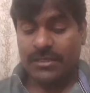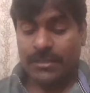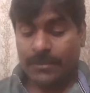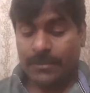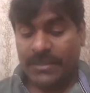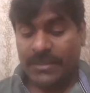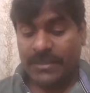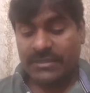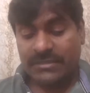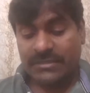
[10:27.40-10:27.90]

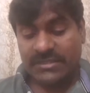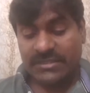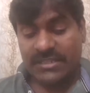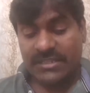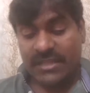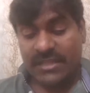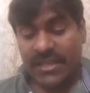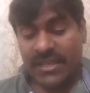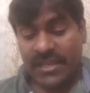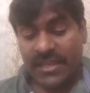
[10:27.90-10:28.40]
but
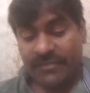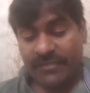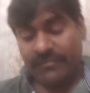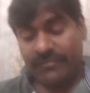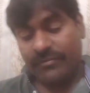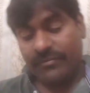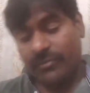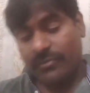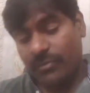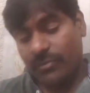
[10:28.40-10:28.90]
they
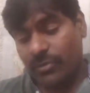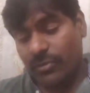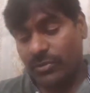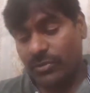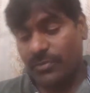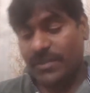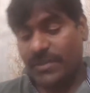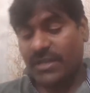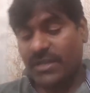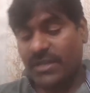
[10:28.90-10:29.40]

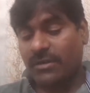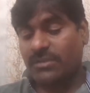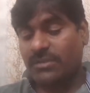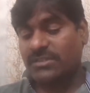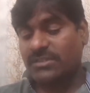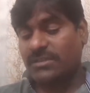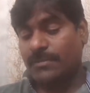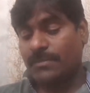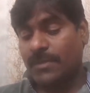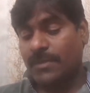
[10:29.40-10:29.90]
float
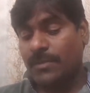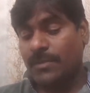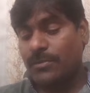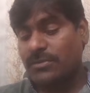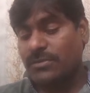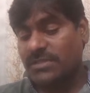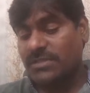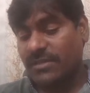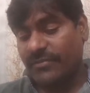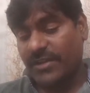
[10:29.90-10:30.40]
because the
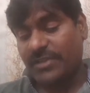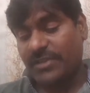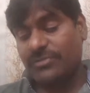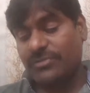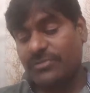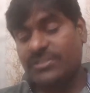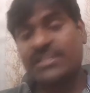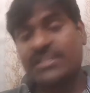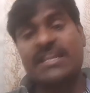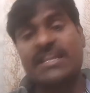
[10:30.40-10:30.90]
bubbles of
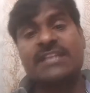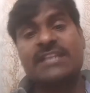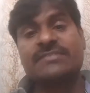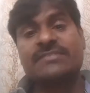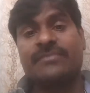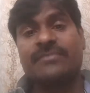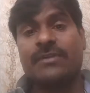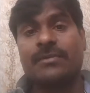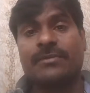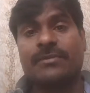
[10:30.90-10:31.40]
hydrogen gas
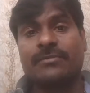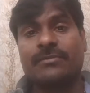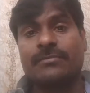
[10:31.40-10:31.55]
formed